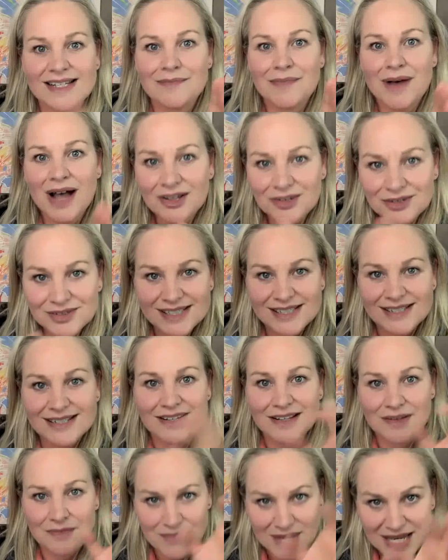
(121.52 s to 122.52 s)
the miles,
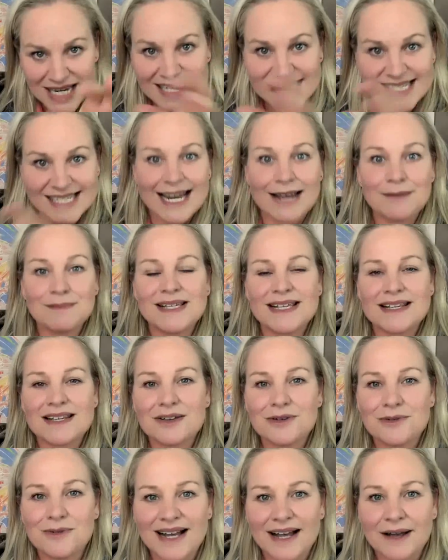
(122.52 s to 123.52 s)
the mini steps that
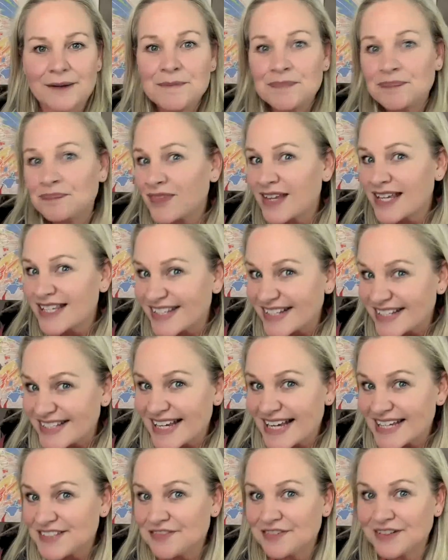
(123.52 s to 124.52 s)
you are uh,
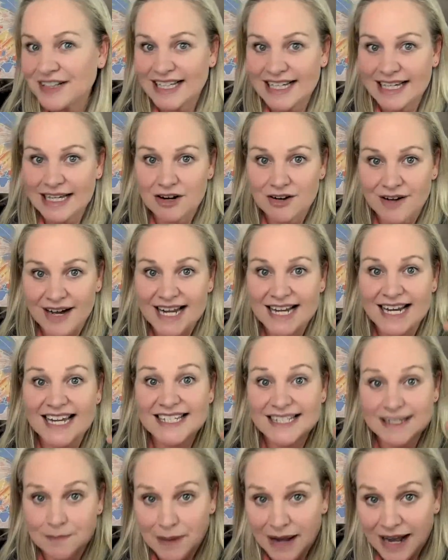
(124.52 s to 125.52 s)
successfully creating
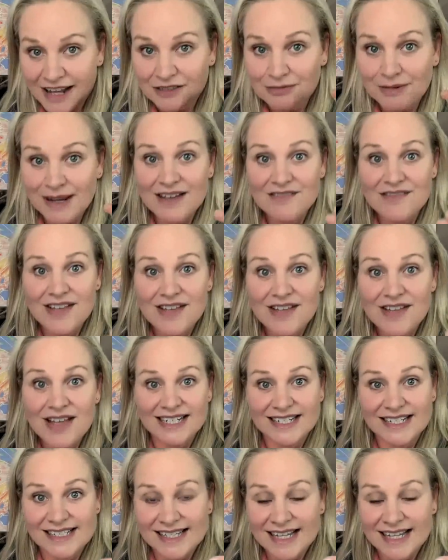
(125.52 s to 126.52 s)
as a pathway of
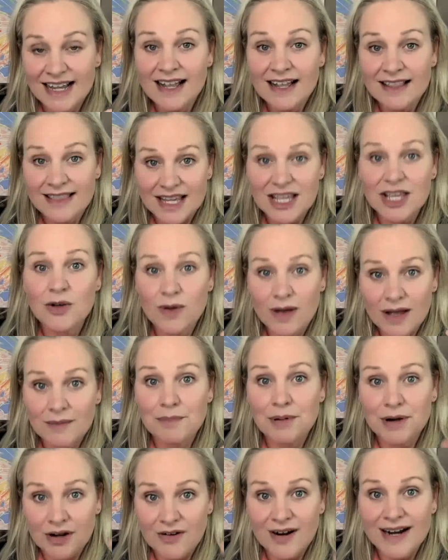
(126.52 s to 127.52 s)
evidence that you are
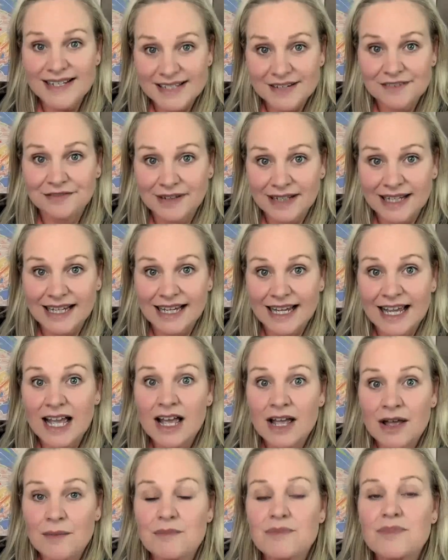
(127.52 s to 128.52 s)
progressively
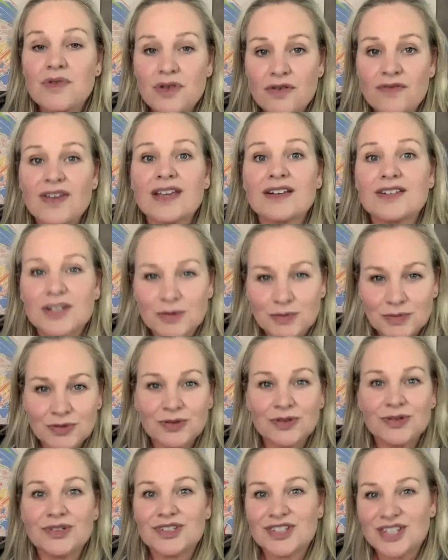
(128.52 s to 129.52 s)
moving
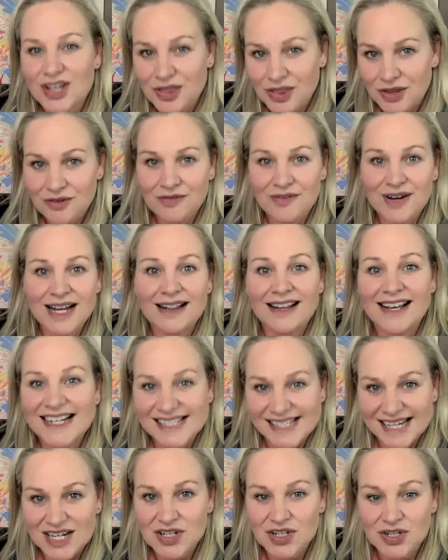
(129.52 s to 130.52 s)
towards the
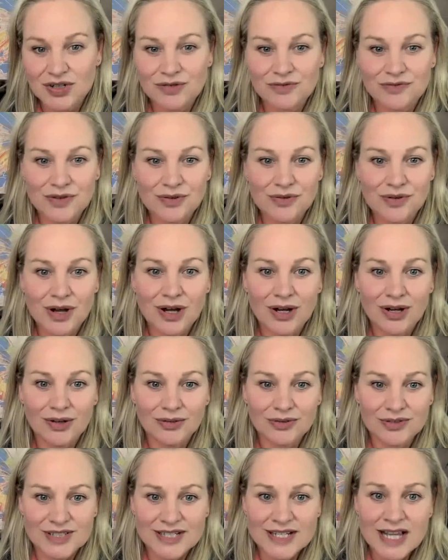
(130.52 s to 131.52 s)
realization of your
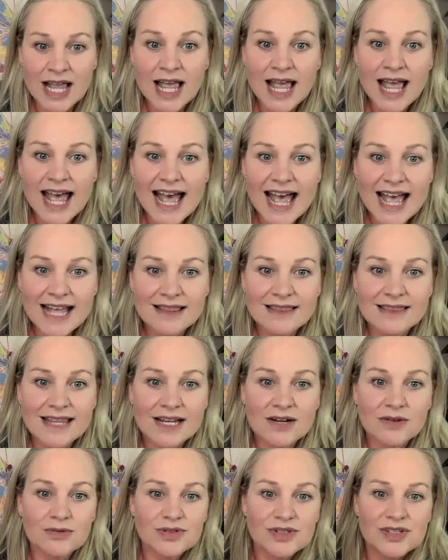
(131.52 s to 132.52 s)
goals. And
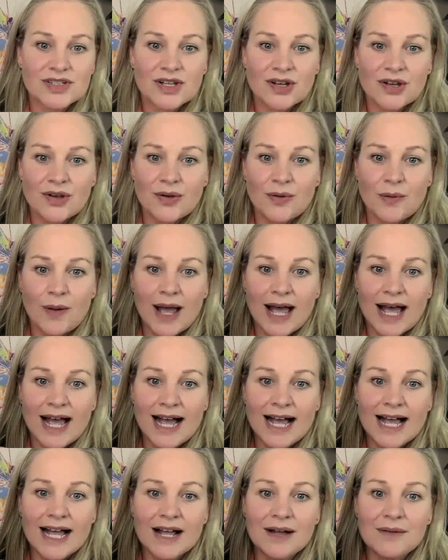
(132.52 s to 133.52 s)
then also
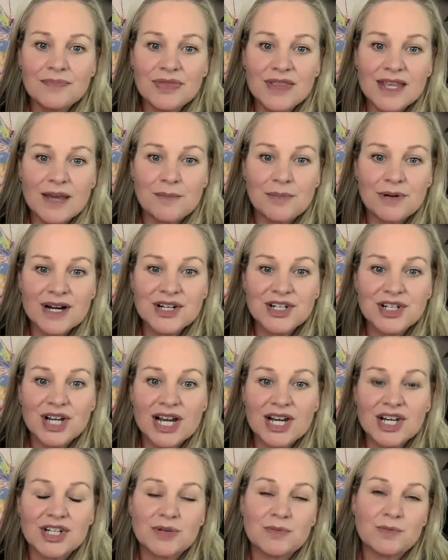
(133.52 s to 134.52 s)
uh, the
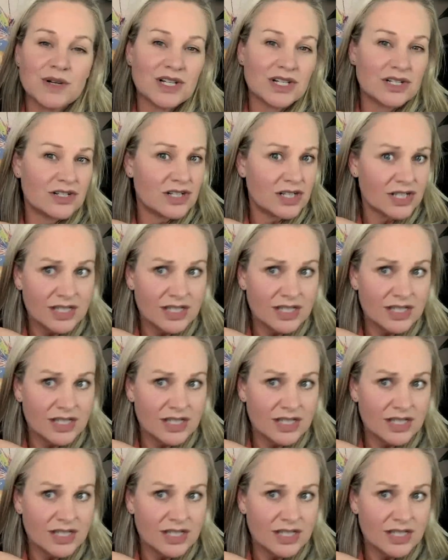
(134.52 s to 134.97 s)
appreciation, which